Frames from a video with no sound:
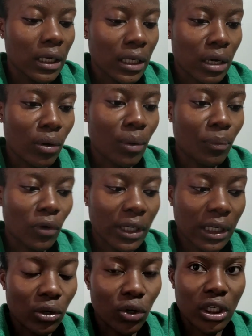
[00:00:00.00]
now I'm
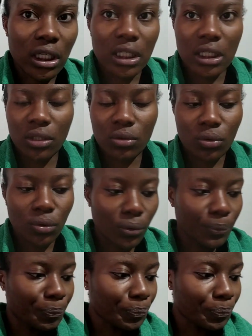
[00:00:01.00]
working on it. So